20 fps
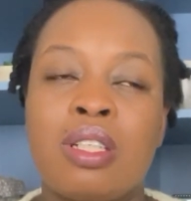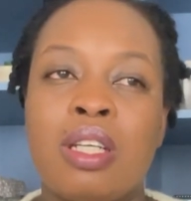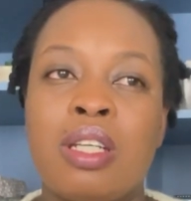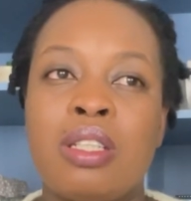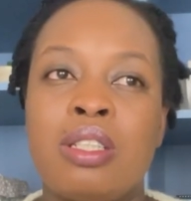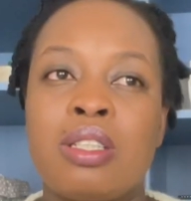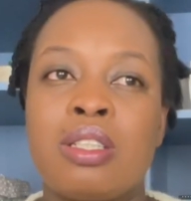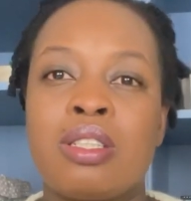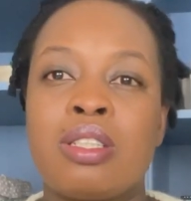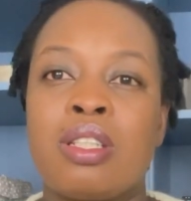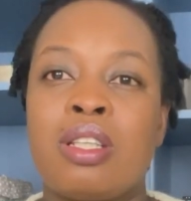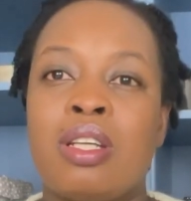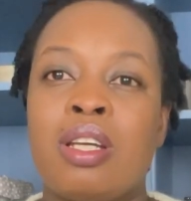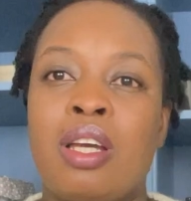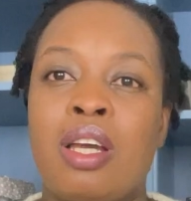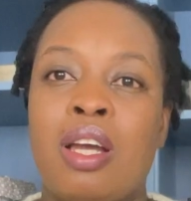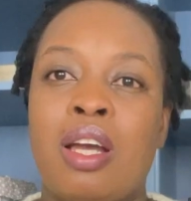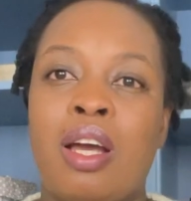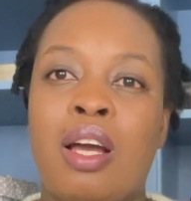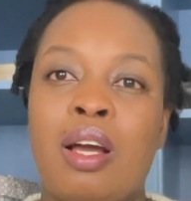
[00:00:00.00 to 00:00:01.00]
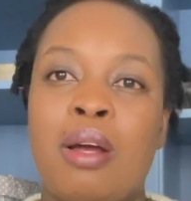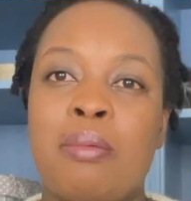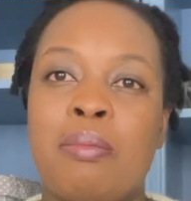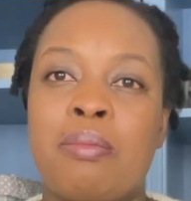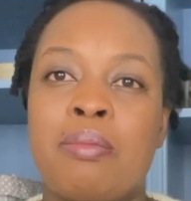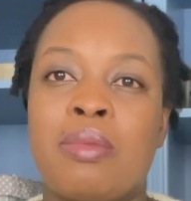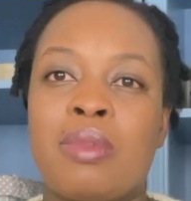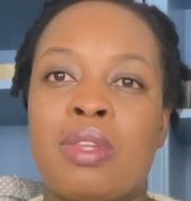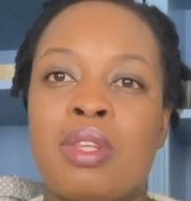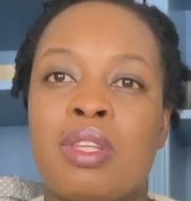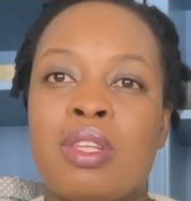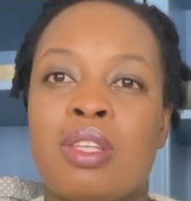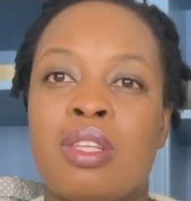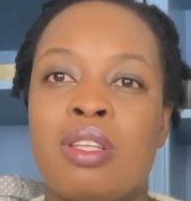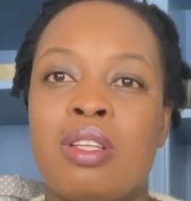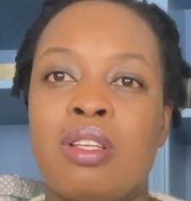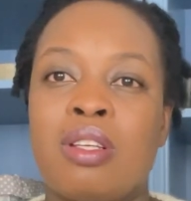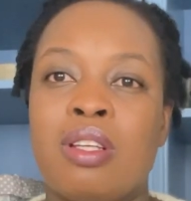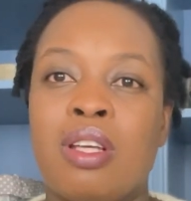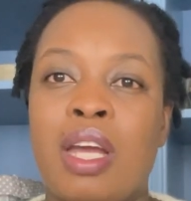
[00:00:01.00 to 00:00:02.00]
And
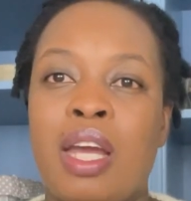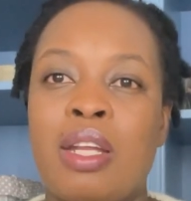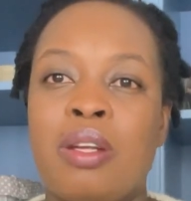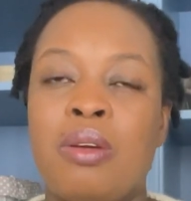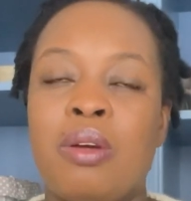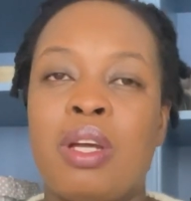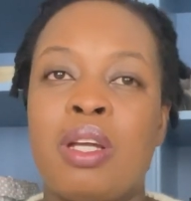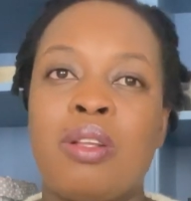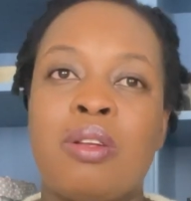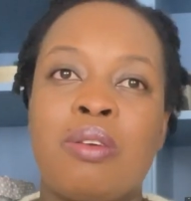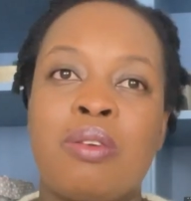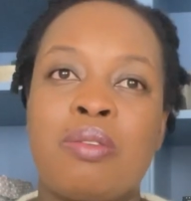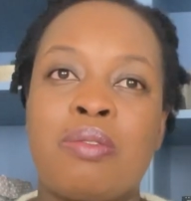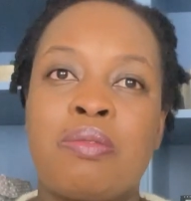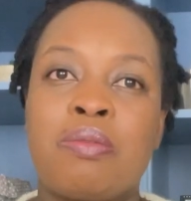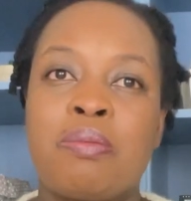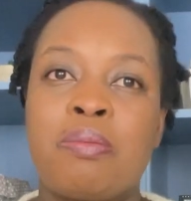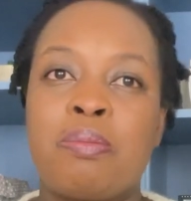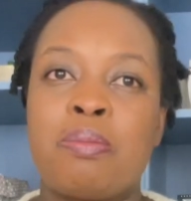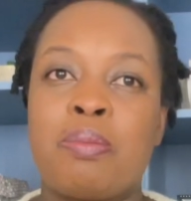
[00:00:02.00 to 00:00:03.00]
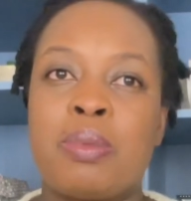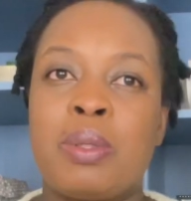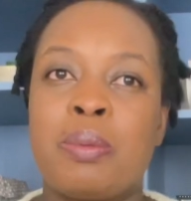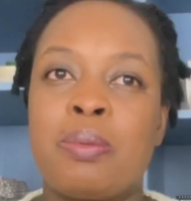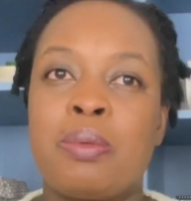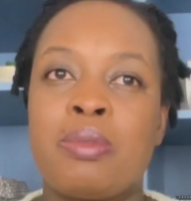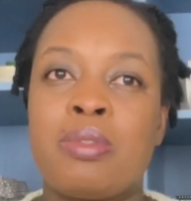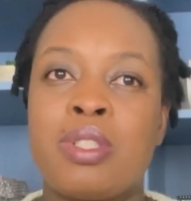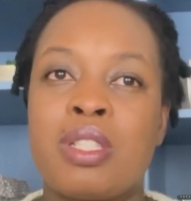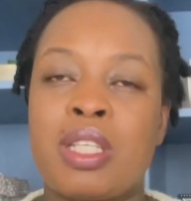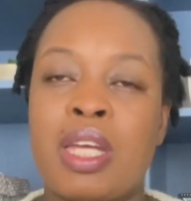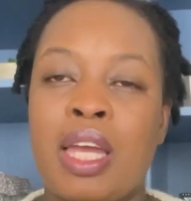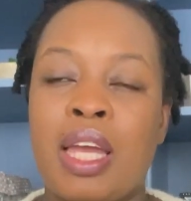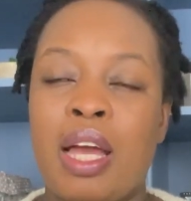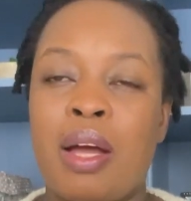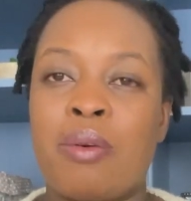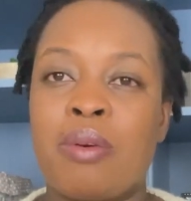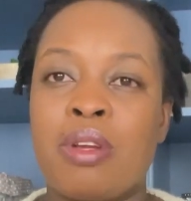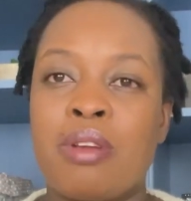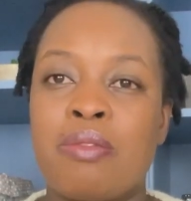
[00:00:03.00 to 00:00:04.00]
I know a lot of people shy
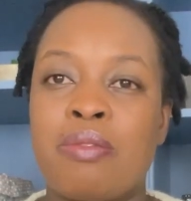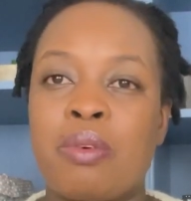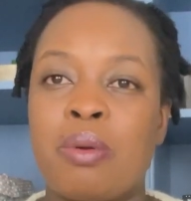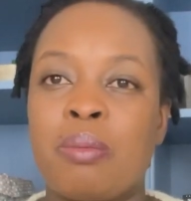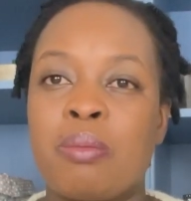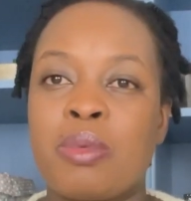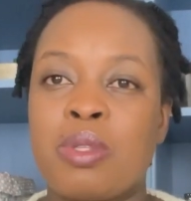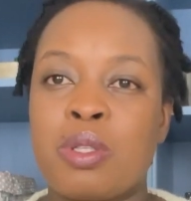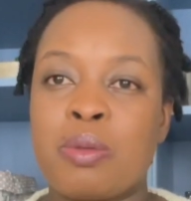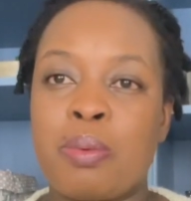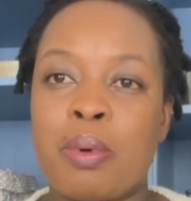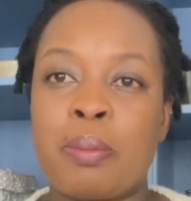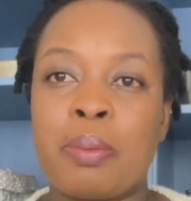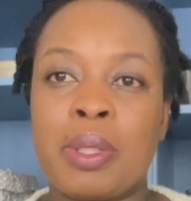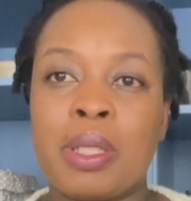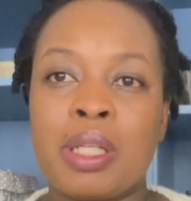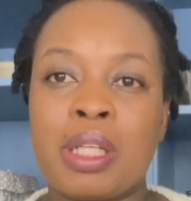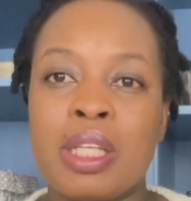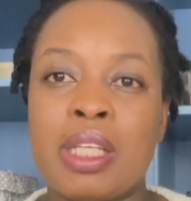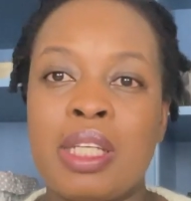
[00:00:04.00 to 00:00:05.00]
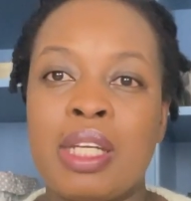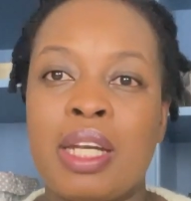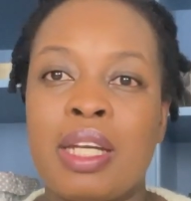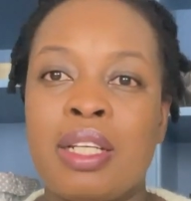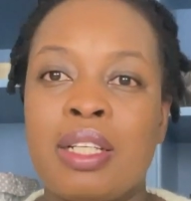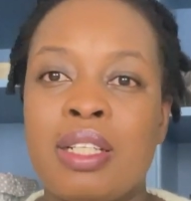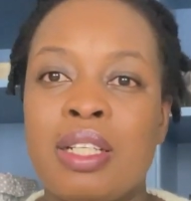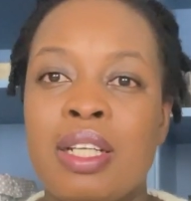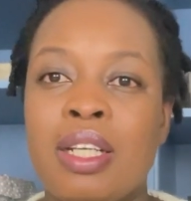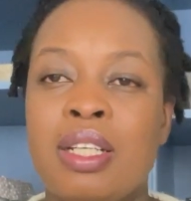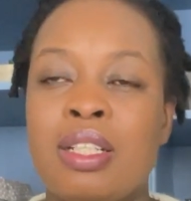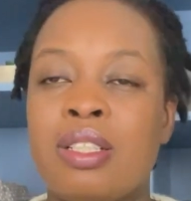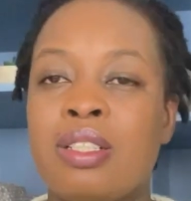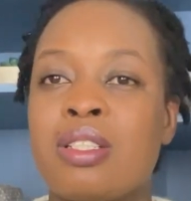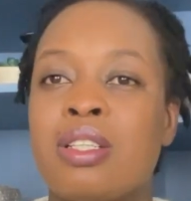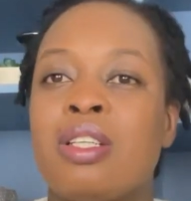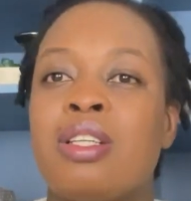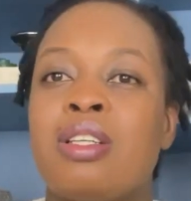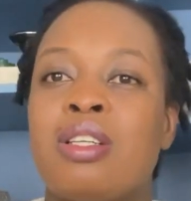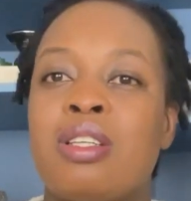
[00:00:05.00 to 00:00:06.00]
away from super bulky and
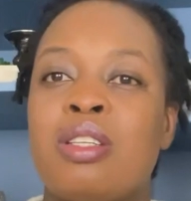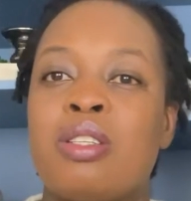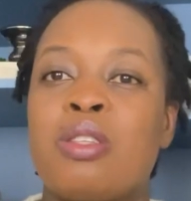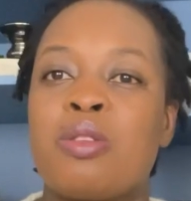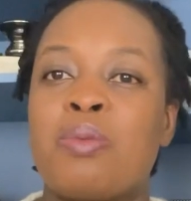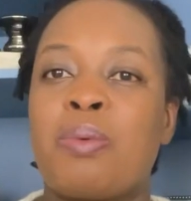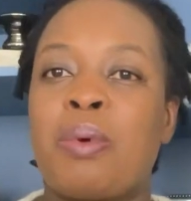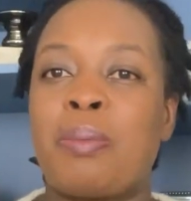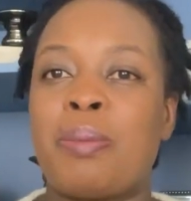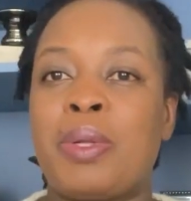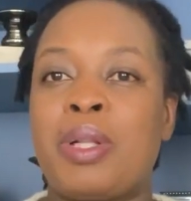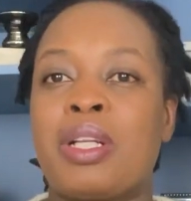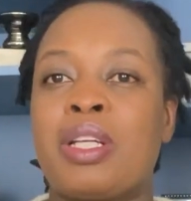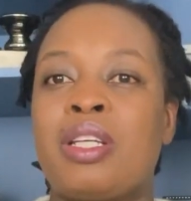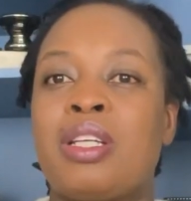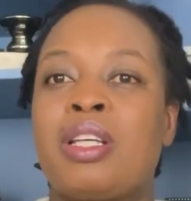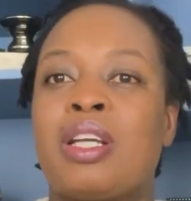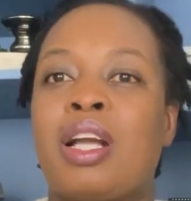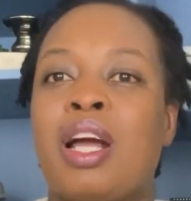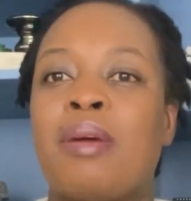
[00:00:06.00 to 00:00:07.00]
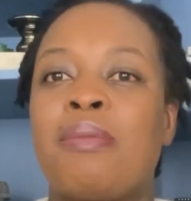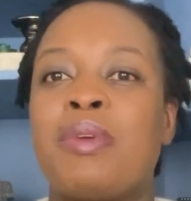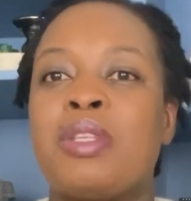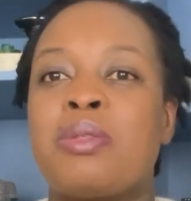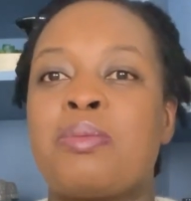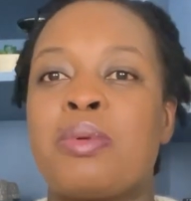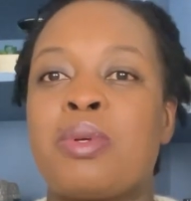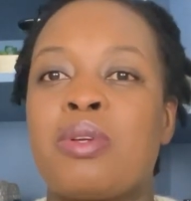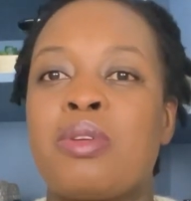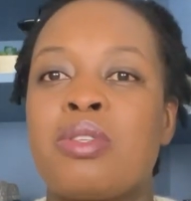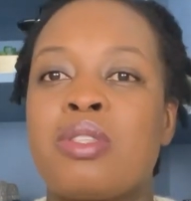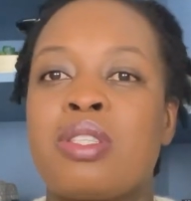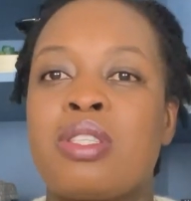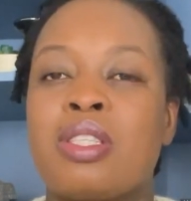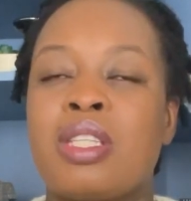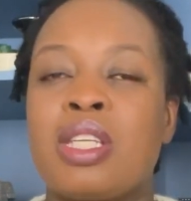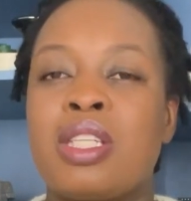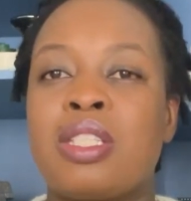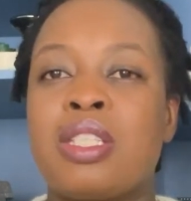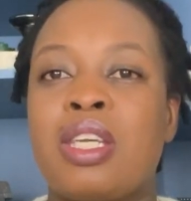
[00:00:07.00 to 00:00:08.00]
super bulky garments because
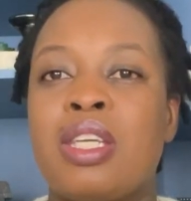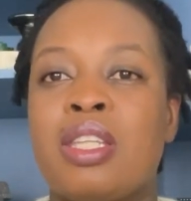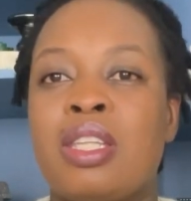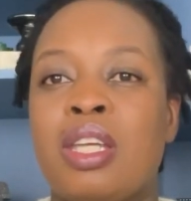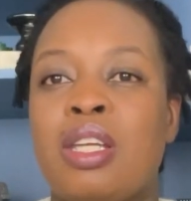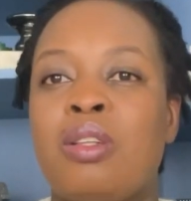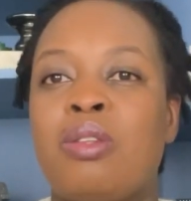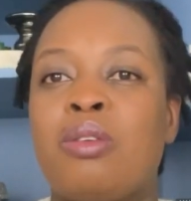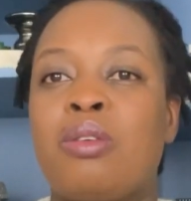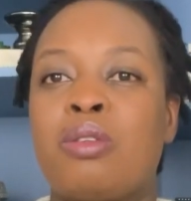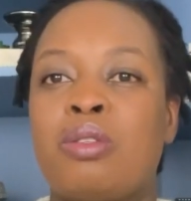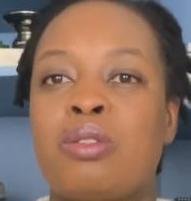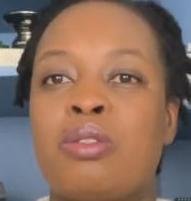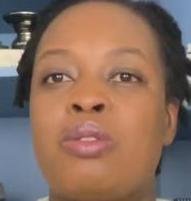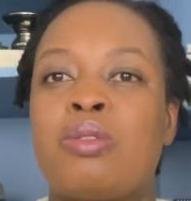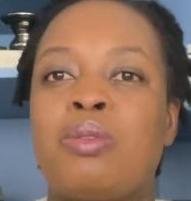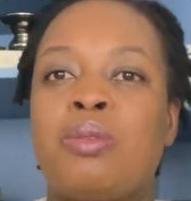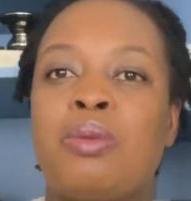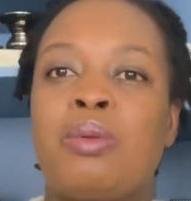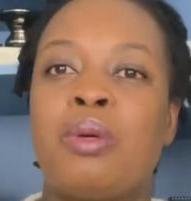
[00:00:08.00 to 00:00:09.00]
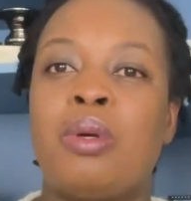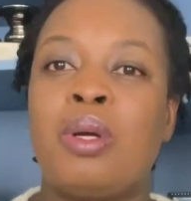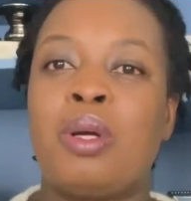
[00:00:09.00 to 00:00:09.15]
they say they look too